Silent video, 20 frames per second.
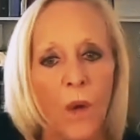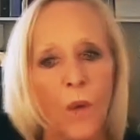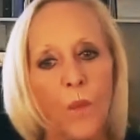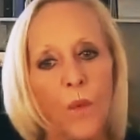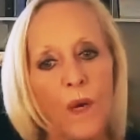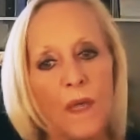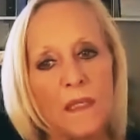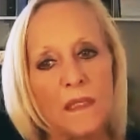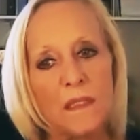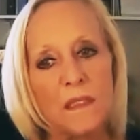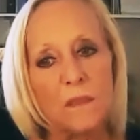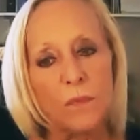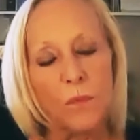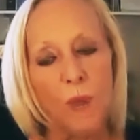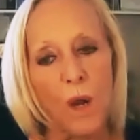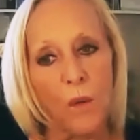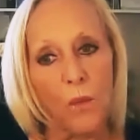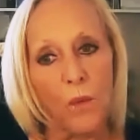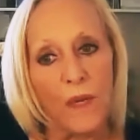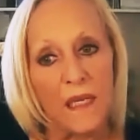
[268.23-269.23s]
was
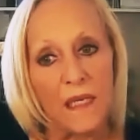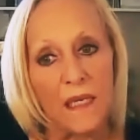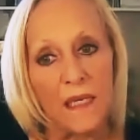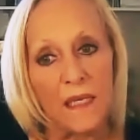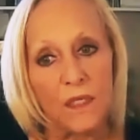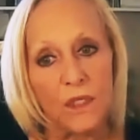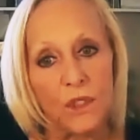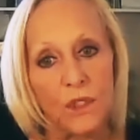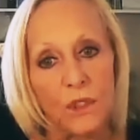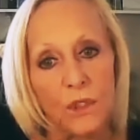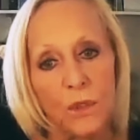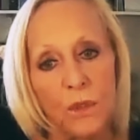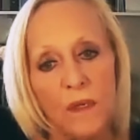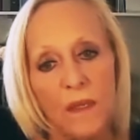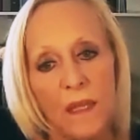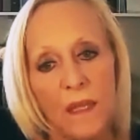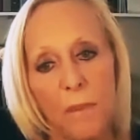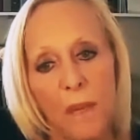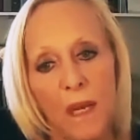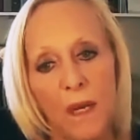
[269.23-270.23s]
what we needed to do,
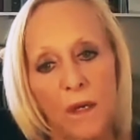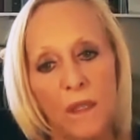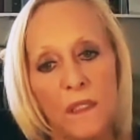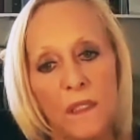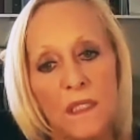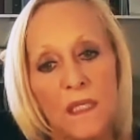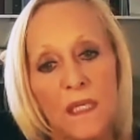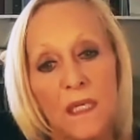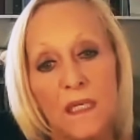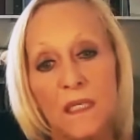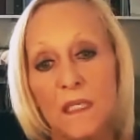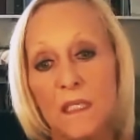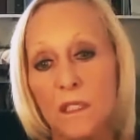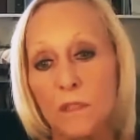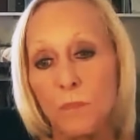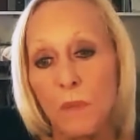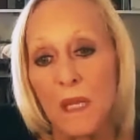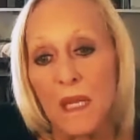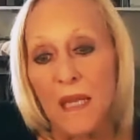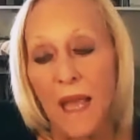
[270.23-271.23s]
and that parents needed to
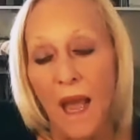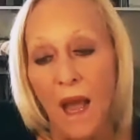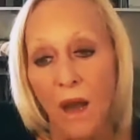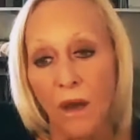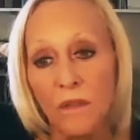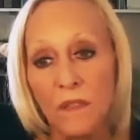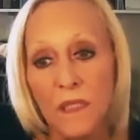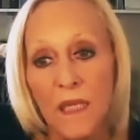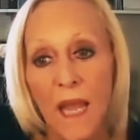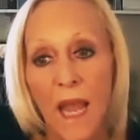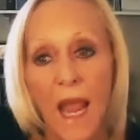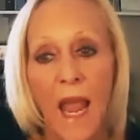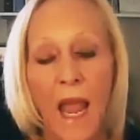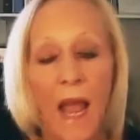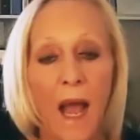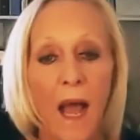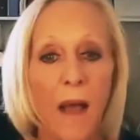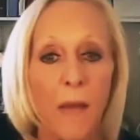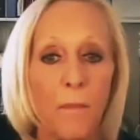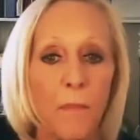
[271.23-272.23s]
speak out
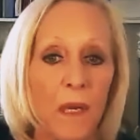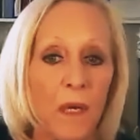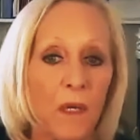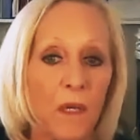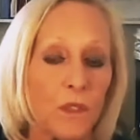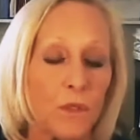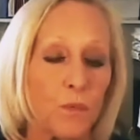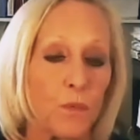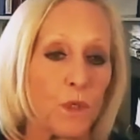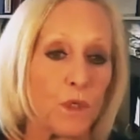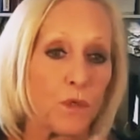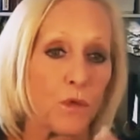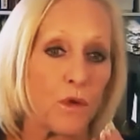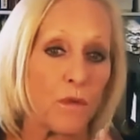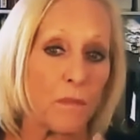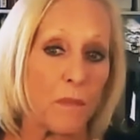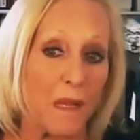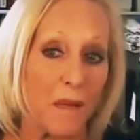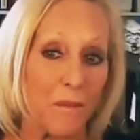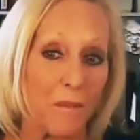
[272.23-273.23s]
uh, parents were
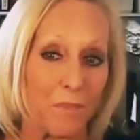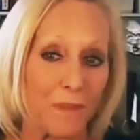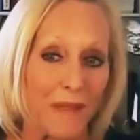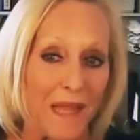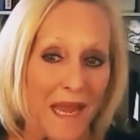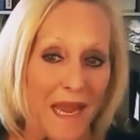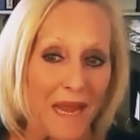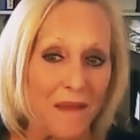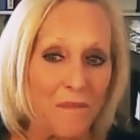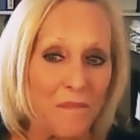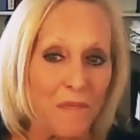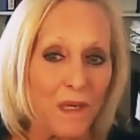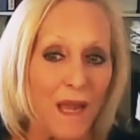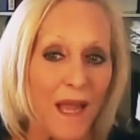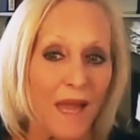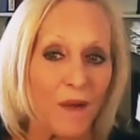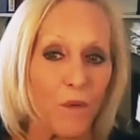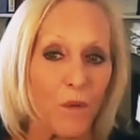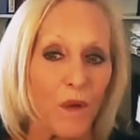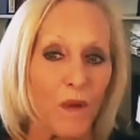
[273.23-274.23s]
sort of being blamed,
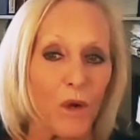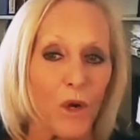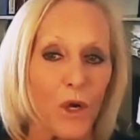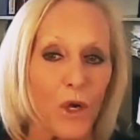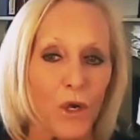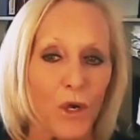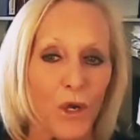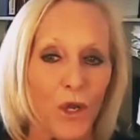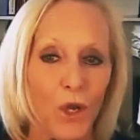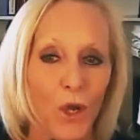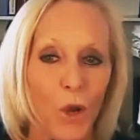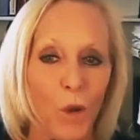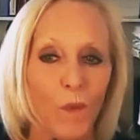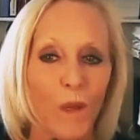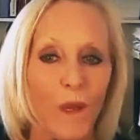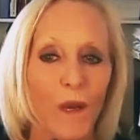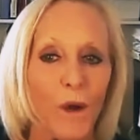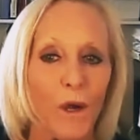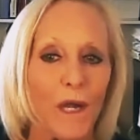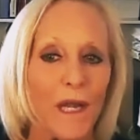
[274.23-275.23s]
like we are, you know,
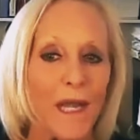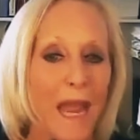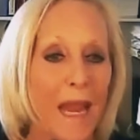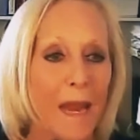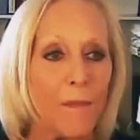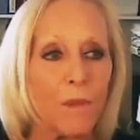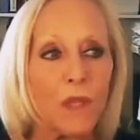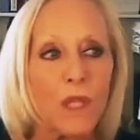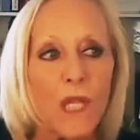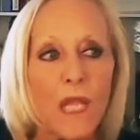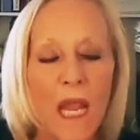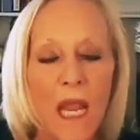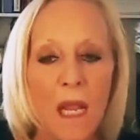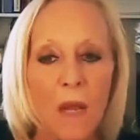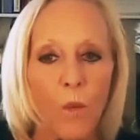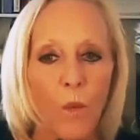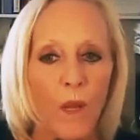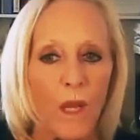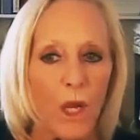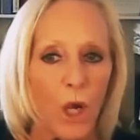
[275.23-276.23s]
we are
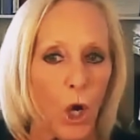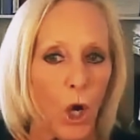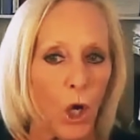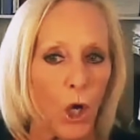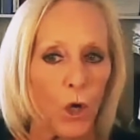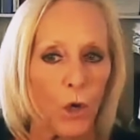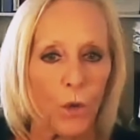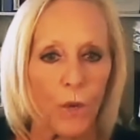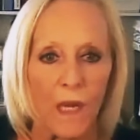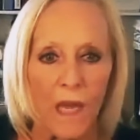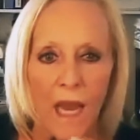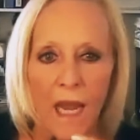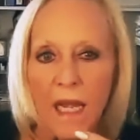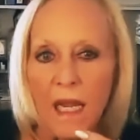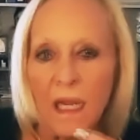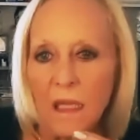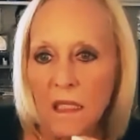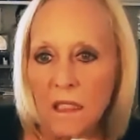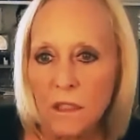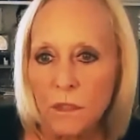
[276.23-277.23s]
enabling, we are
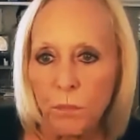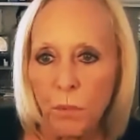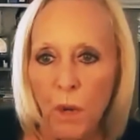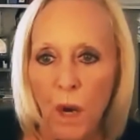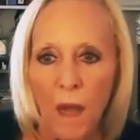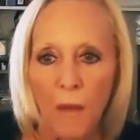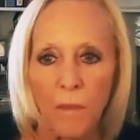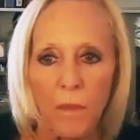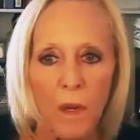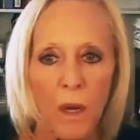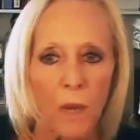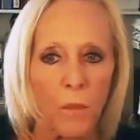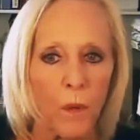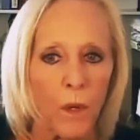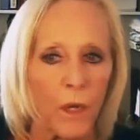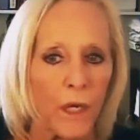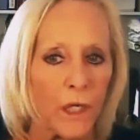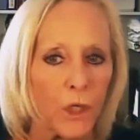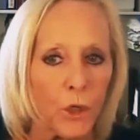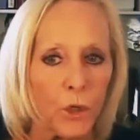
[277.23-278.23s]
creating this problem,
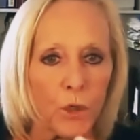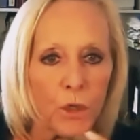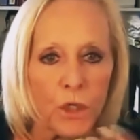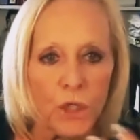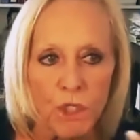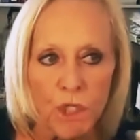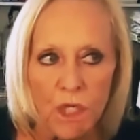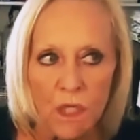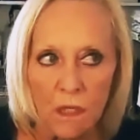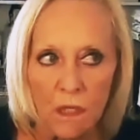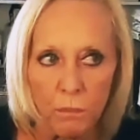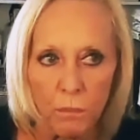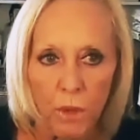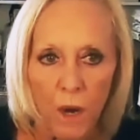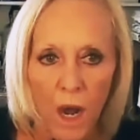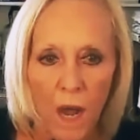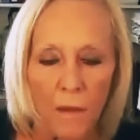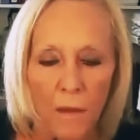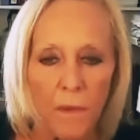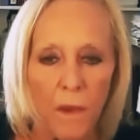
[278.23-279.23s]
we're encouraging the
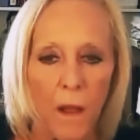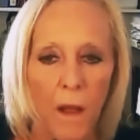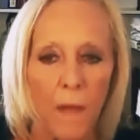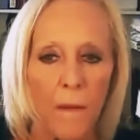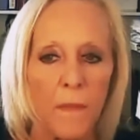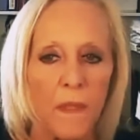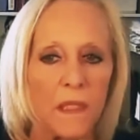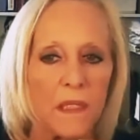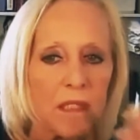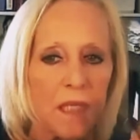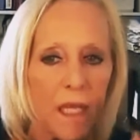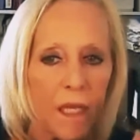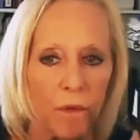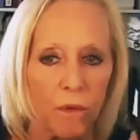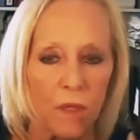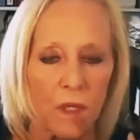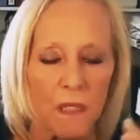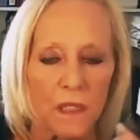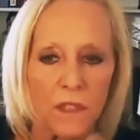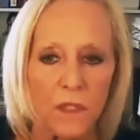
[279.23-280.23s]
problem,
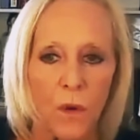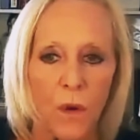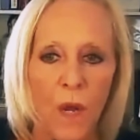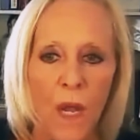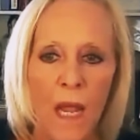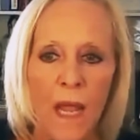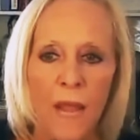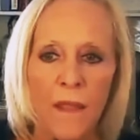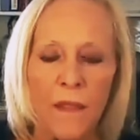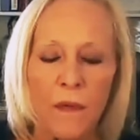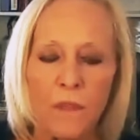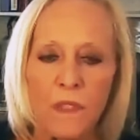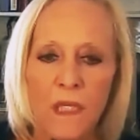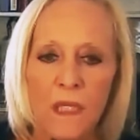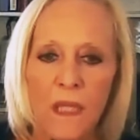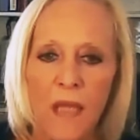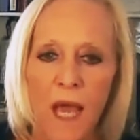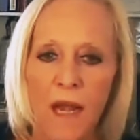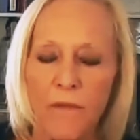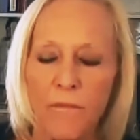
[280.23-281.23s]
etc. So there was
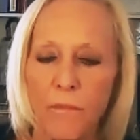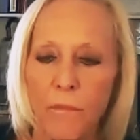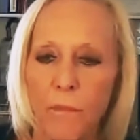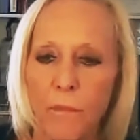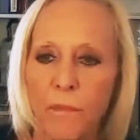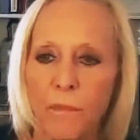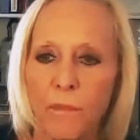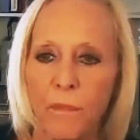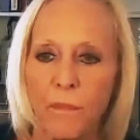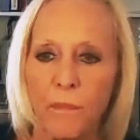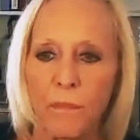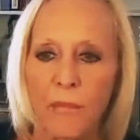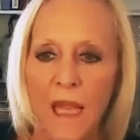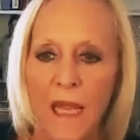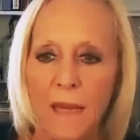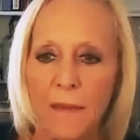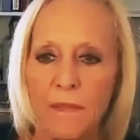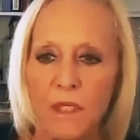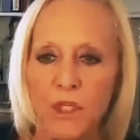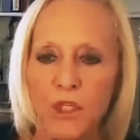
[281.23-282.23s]
a lot of
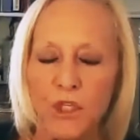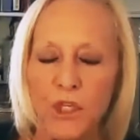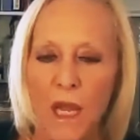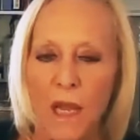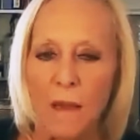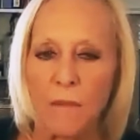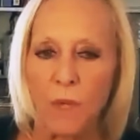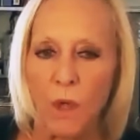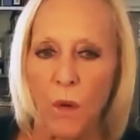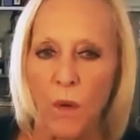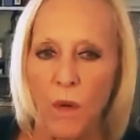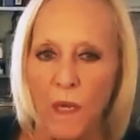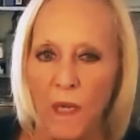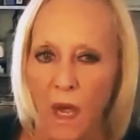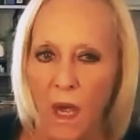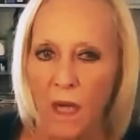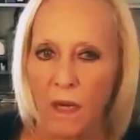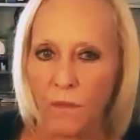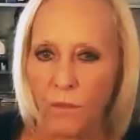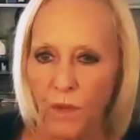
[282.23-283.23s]
blame and shame going
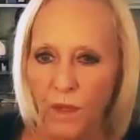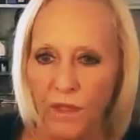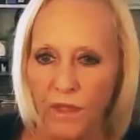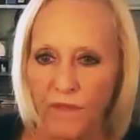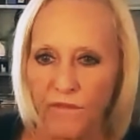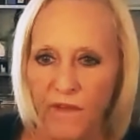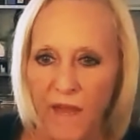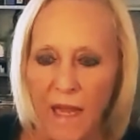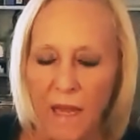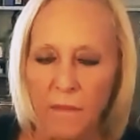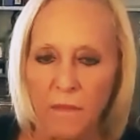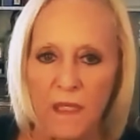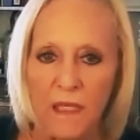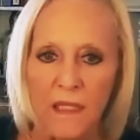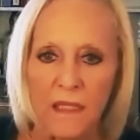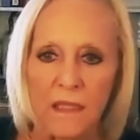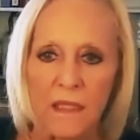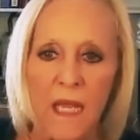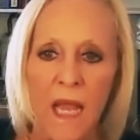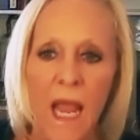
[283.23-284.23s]
on with the
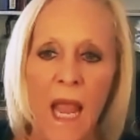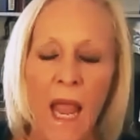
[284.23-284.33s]
families.